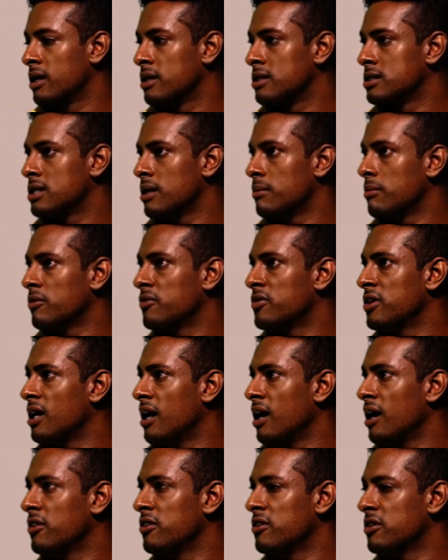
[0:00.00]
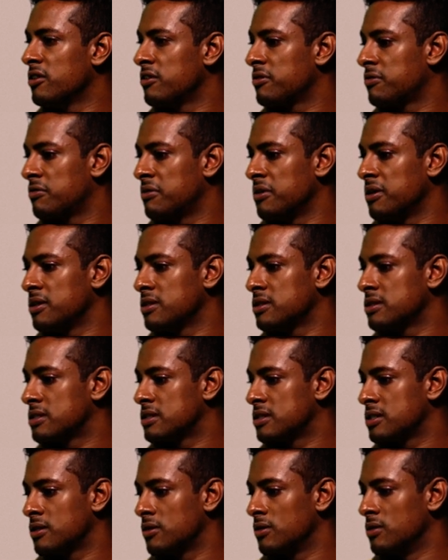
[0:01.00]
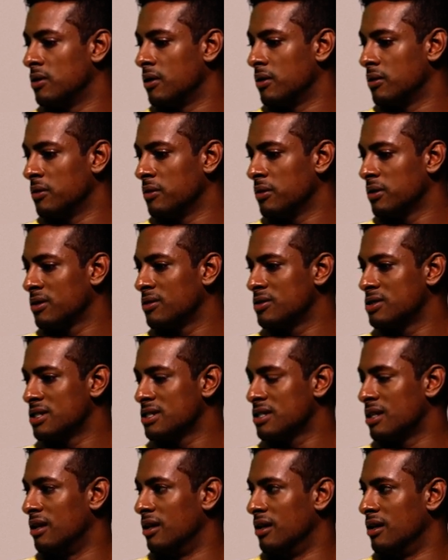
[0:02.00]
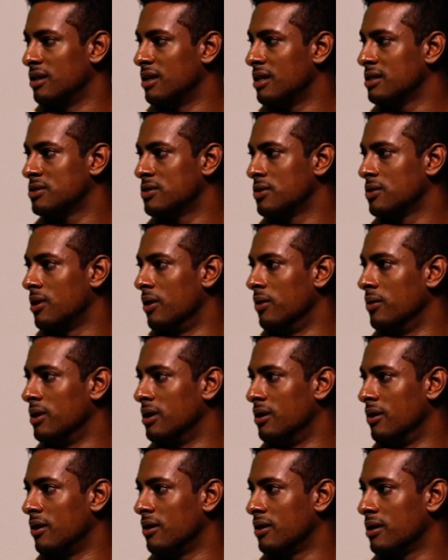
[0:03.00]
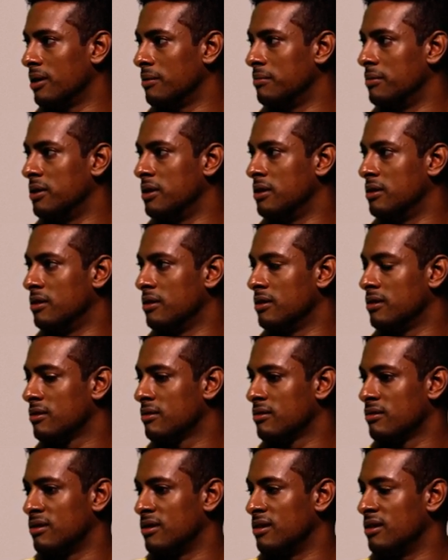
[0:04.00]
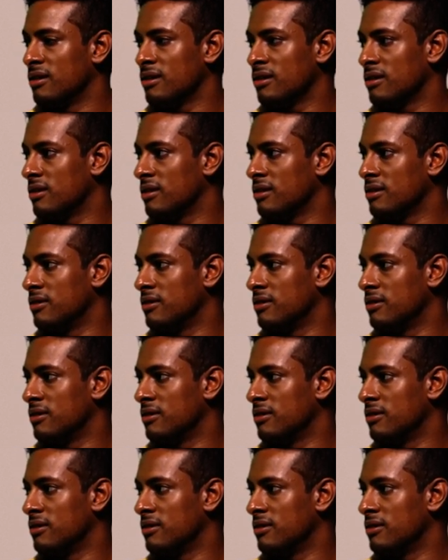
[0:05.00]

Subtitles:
Some of the other things, you just learn as you go along. I mean, yeah, I